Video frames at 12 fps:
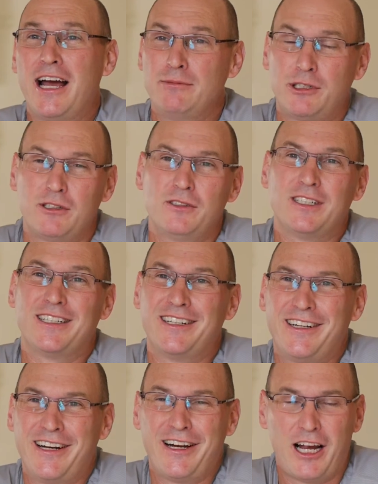Absolutely.
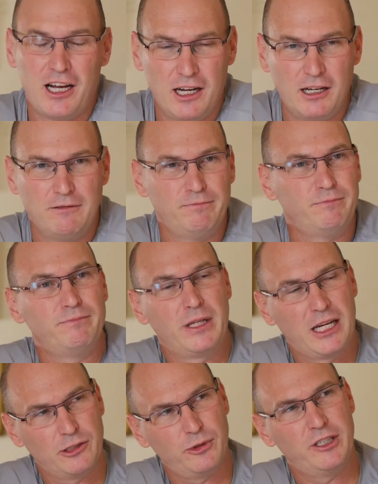
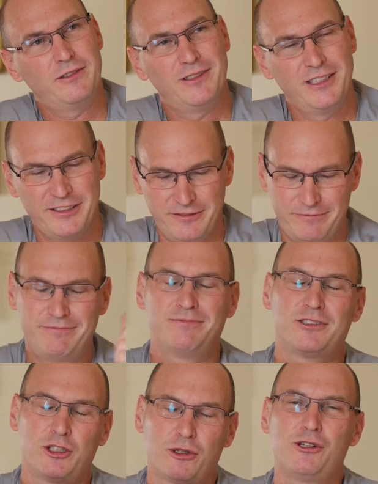Because we lived
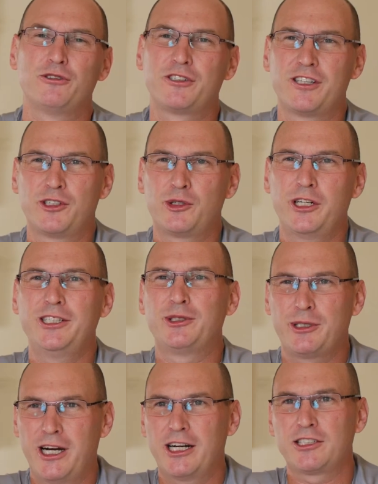so close to the train
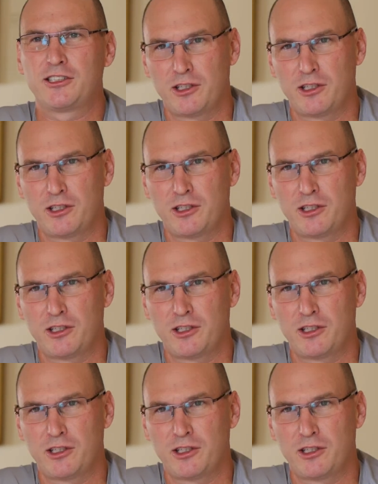tracks,